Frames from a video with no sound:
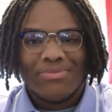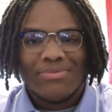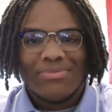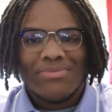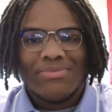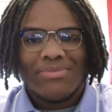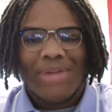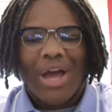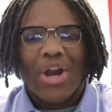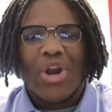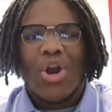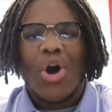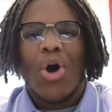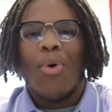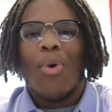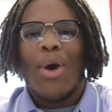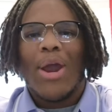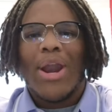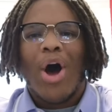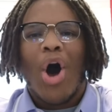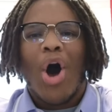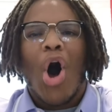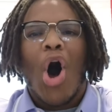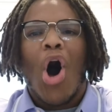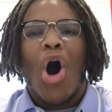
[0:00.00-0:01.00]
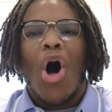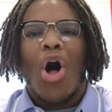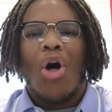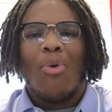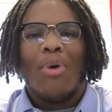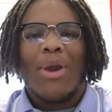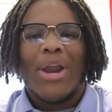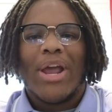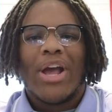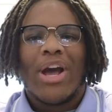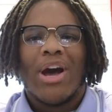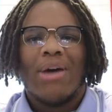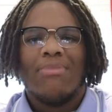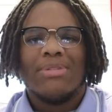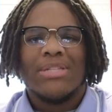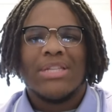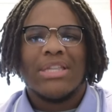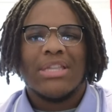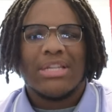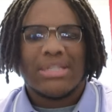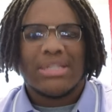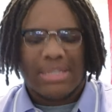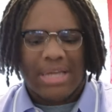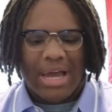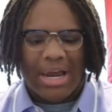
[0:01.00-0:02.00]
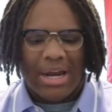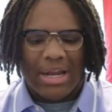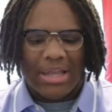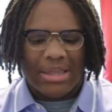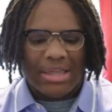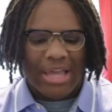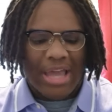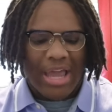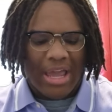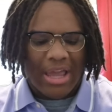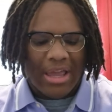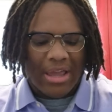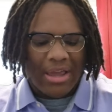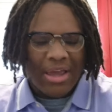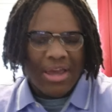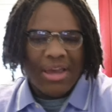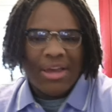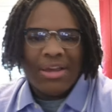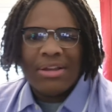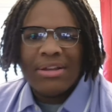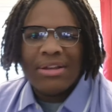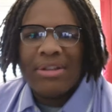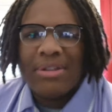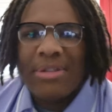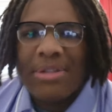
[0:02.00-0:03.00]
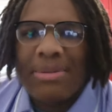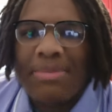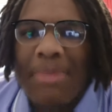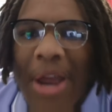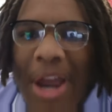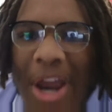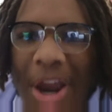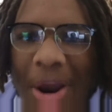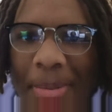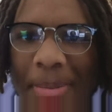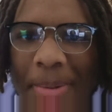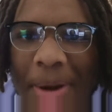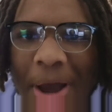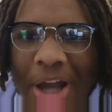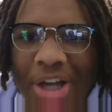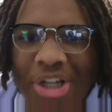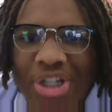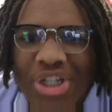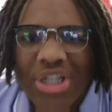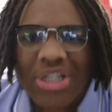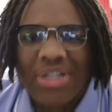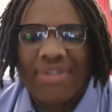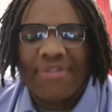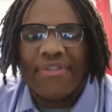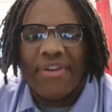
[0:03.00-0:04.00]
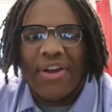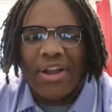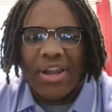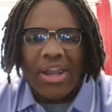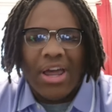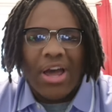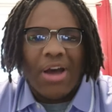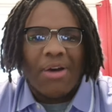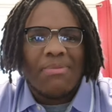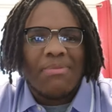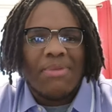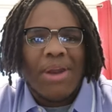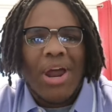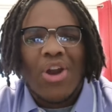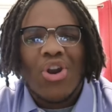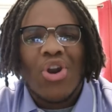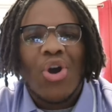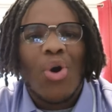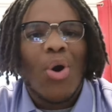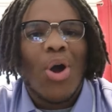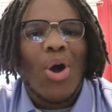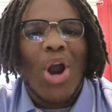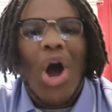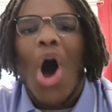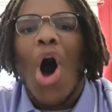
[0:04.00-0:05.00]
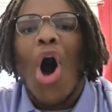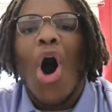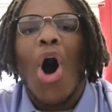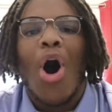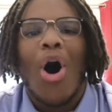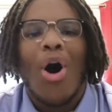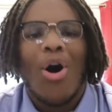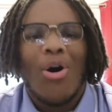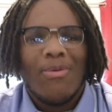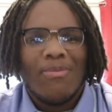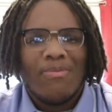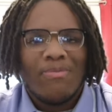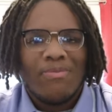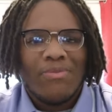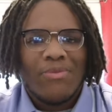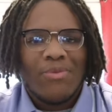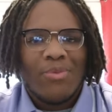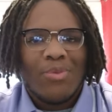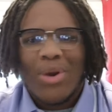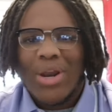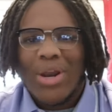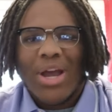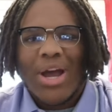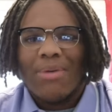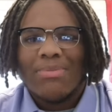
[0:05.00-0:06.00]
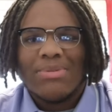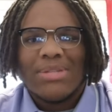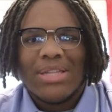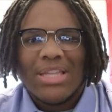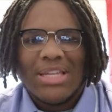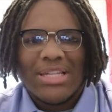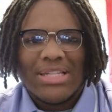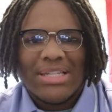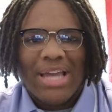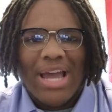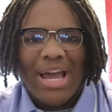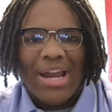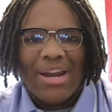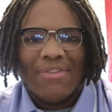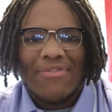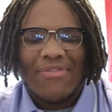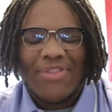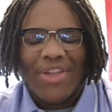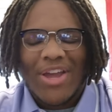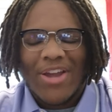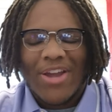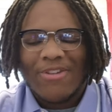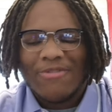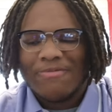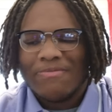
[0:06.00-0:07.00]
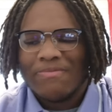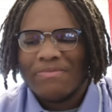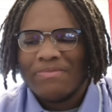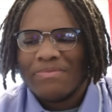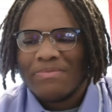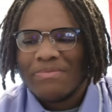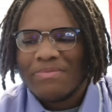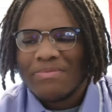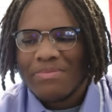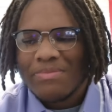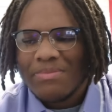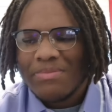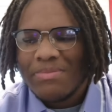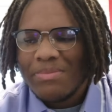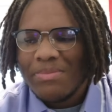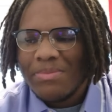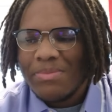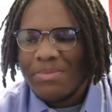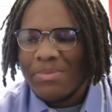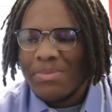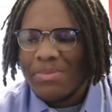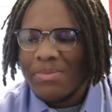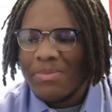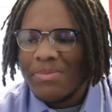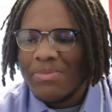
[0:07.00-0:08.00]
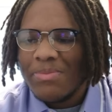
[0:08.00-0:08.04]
I know it all when it comes to this kind of thing. My AirPod just fell out. I know it all when it comes to this kind of thing.